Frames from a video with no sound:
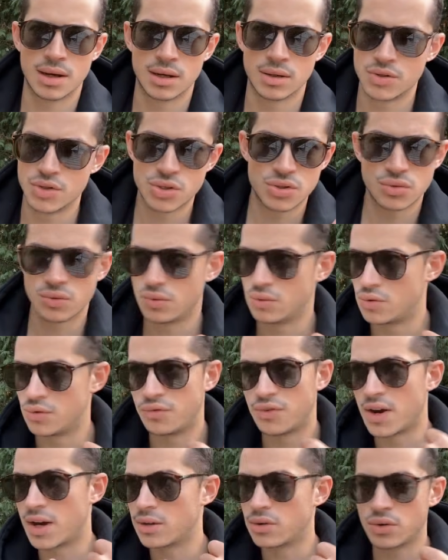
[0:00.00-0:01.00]
just to
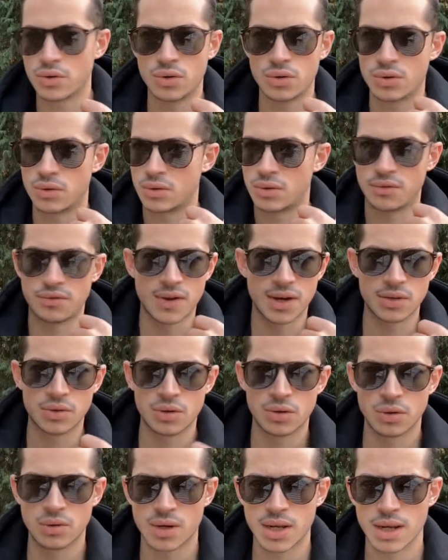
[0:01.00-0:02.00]
find her or find
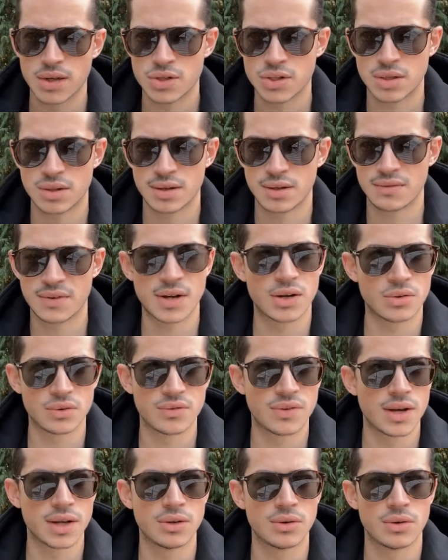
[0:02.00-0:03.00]
her location if I don't
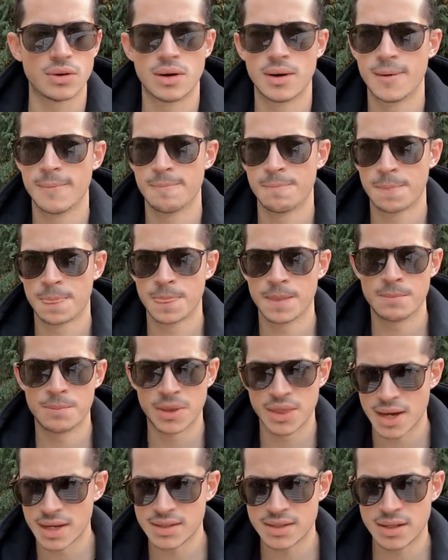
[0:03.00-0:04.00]
find her.
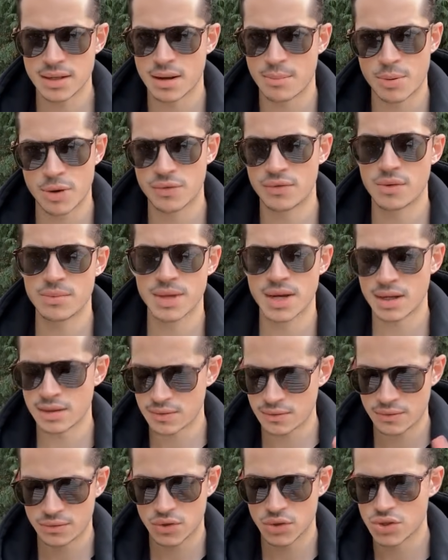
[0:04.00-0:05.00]
But that's it. Apart from
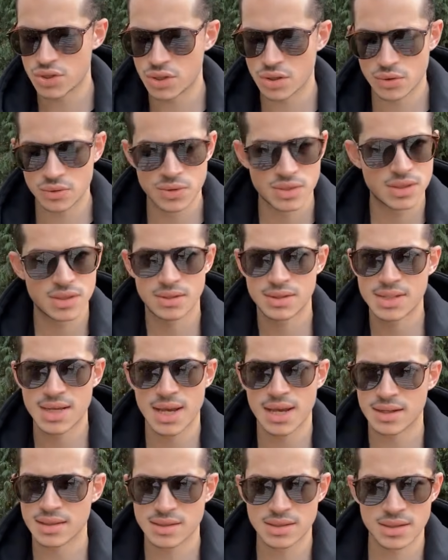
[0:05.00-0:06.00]
that, voice notes,
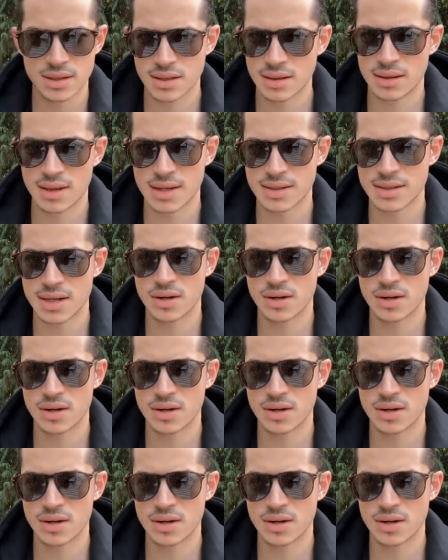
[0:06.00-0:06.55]
text, that's